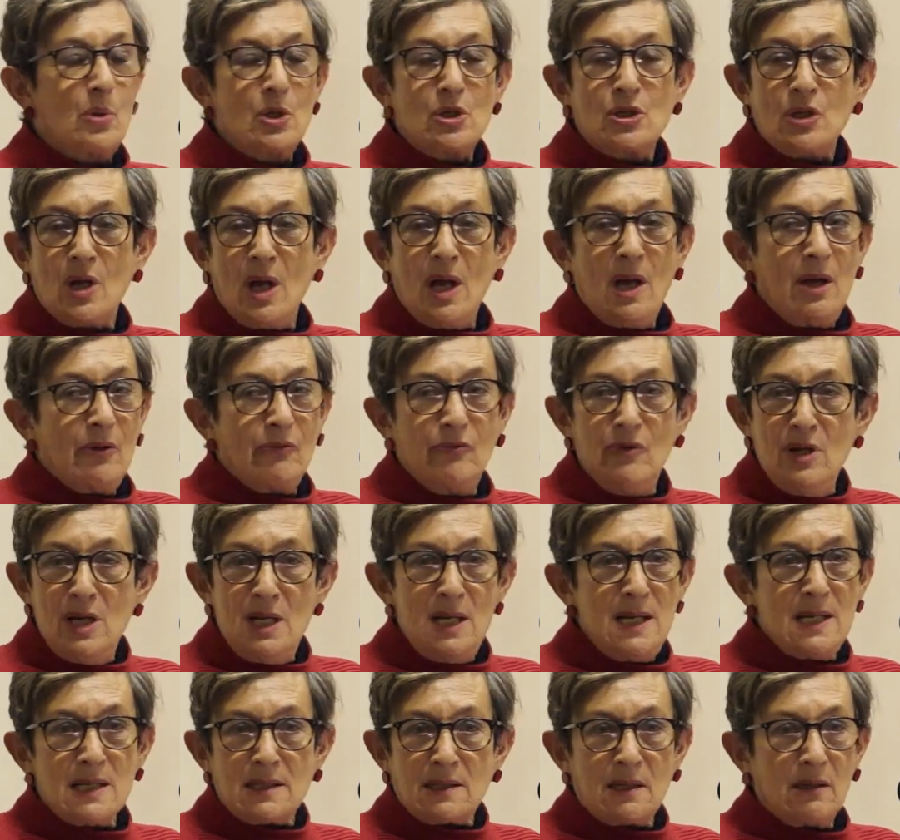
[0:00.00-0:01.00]
which
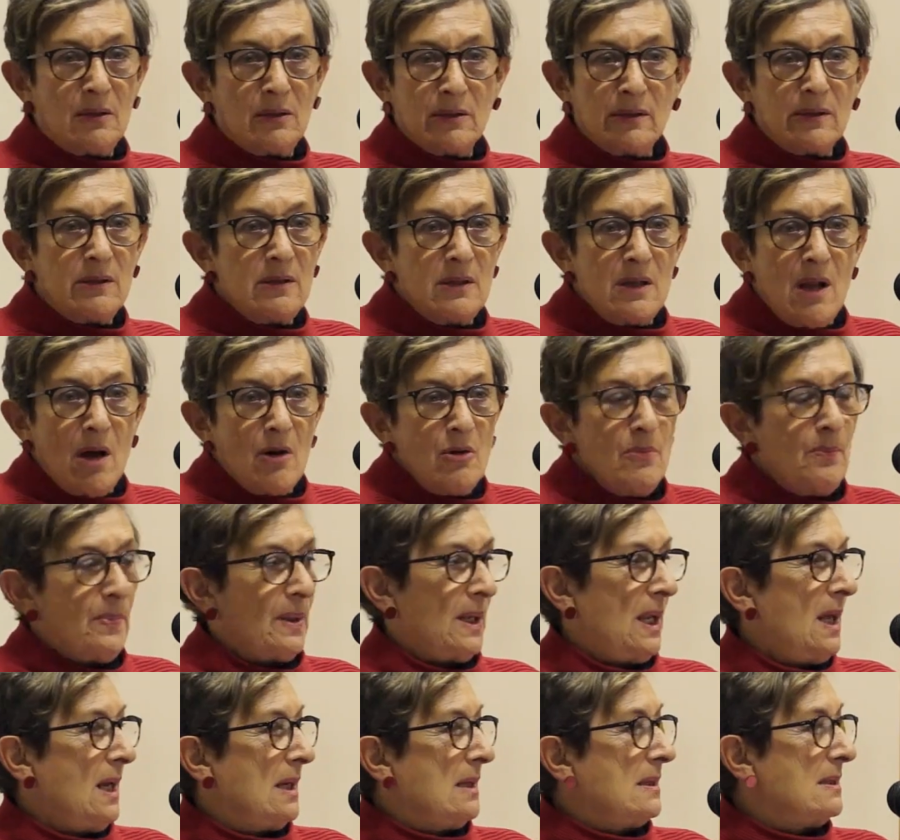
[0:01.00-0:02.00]
really has got no
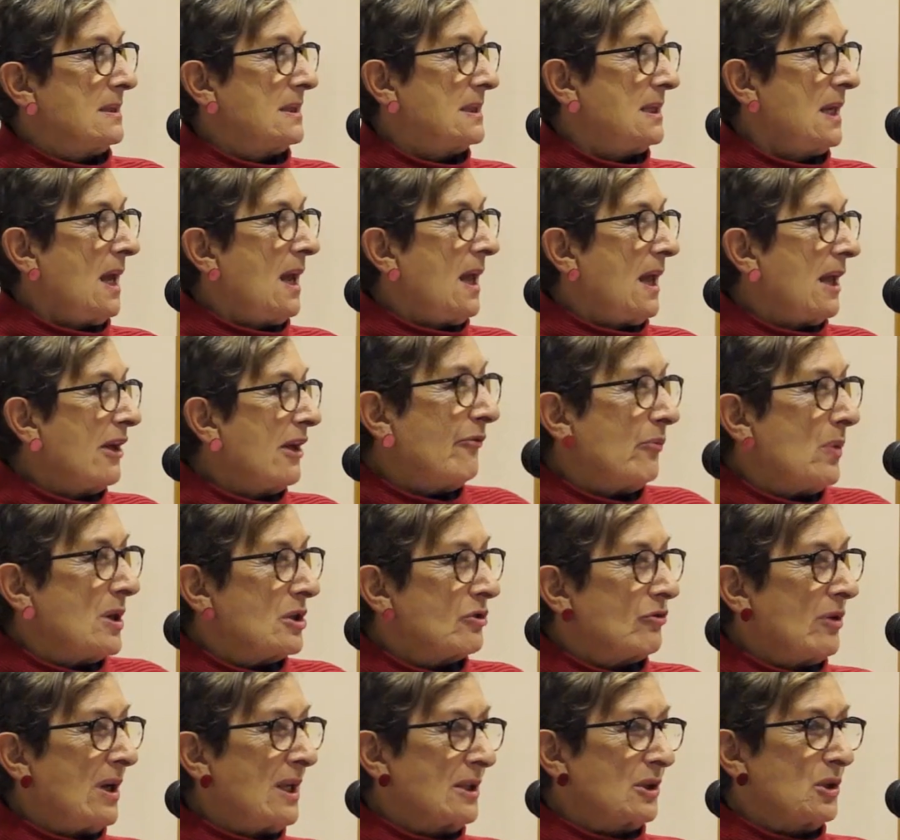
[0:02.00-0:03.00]
place if
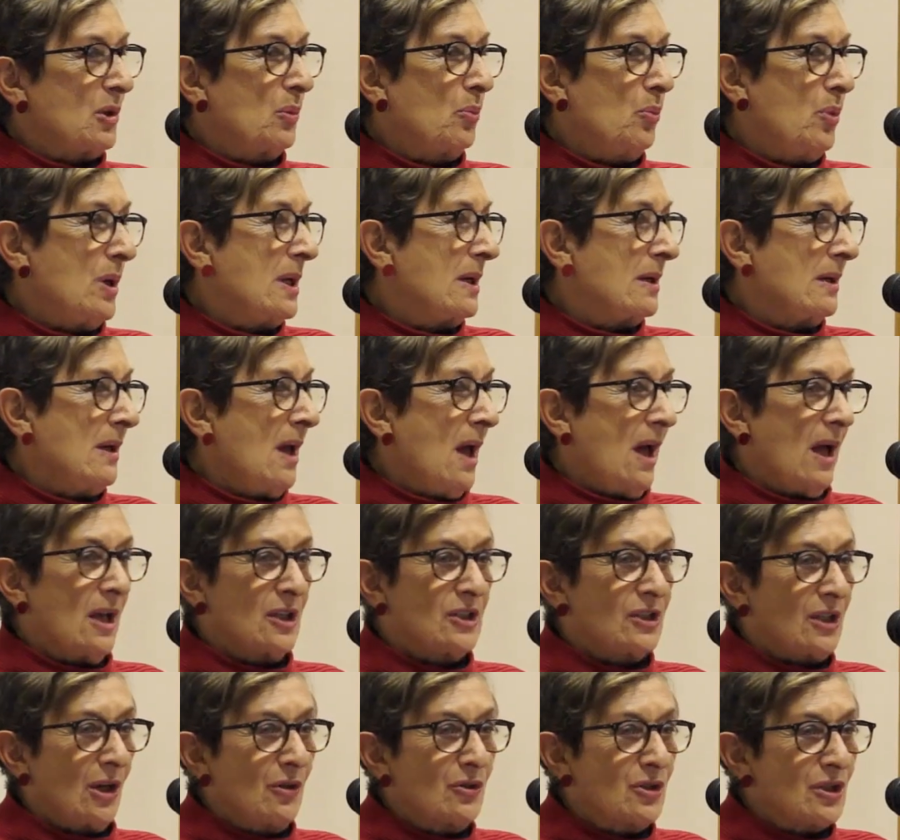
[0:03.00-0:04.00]
we're trying to win
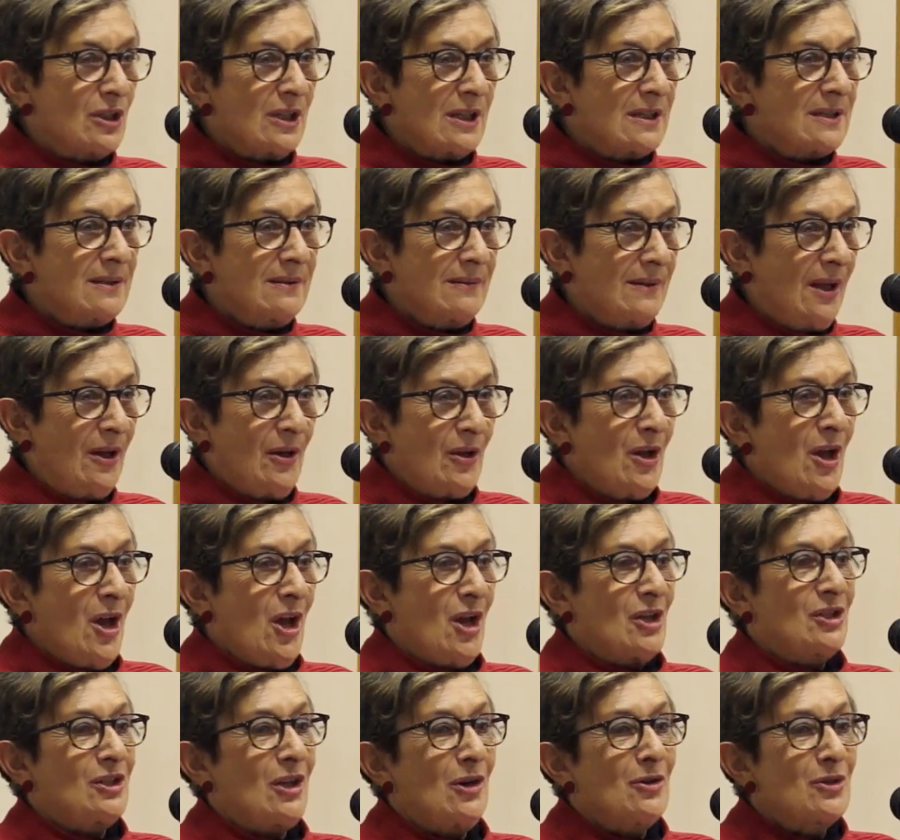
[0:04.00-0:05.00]
a
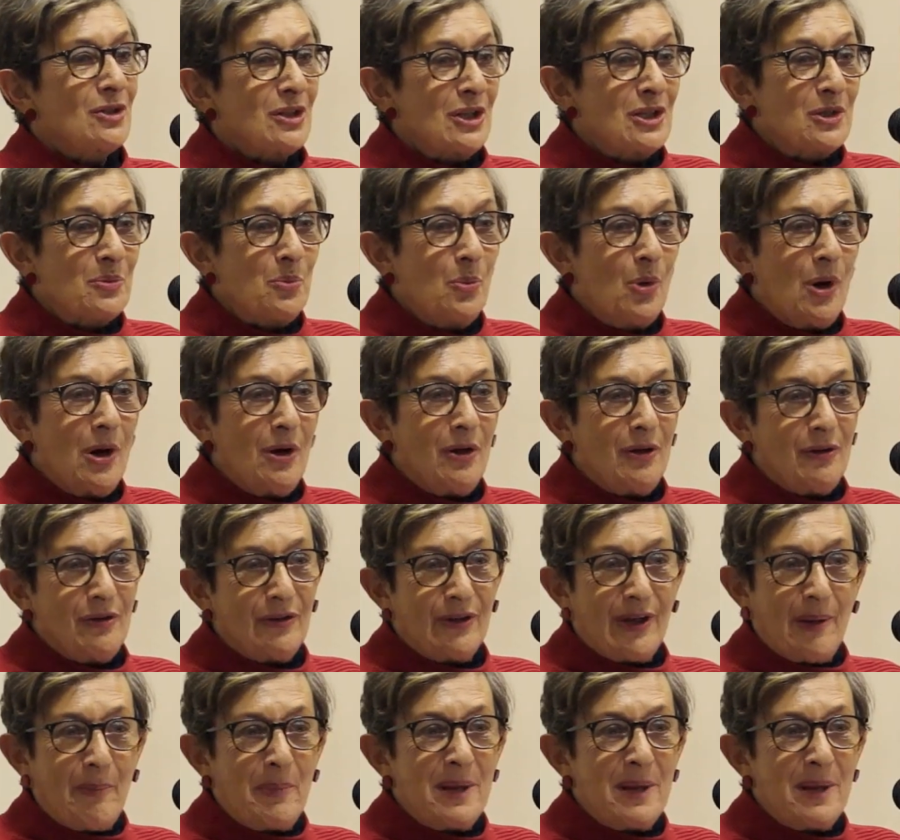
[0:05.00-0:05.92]
socialist world.